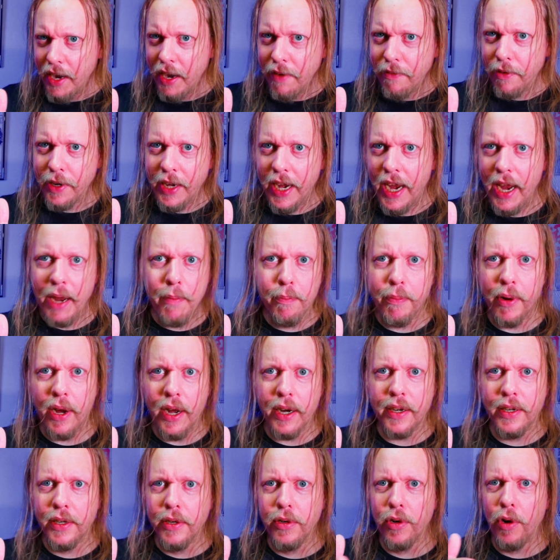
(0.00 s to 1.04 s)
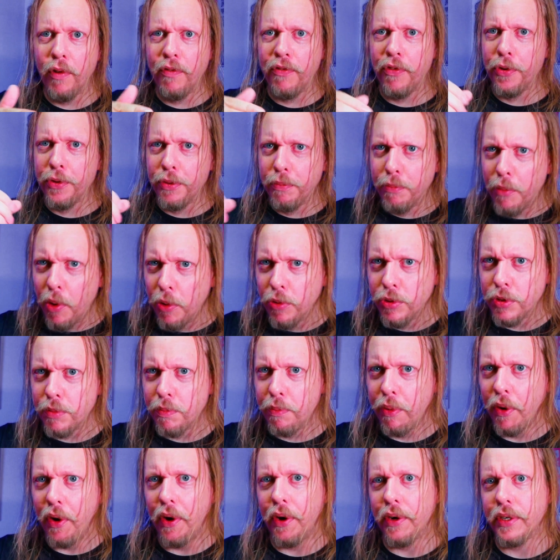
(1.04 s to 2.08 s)
every game, but you know, for the
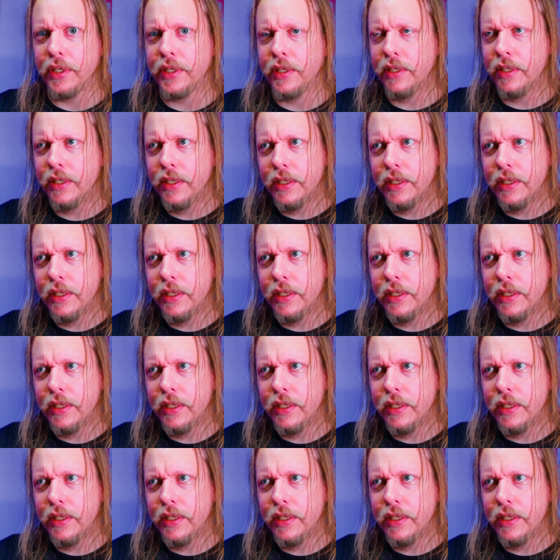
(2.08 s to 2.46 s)
most parts.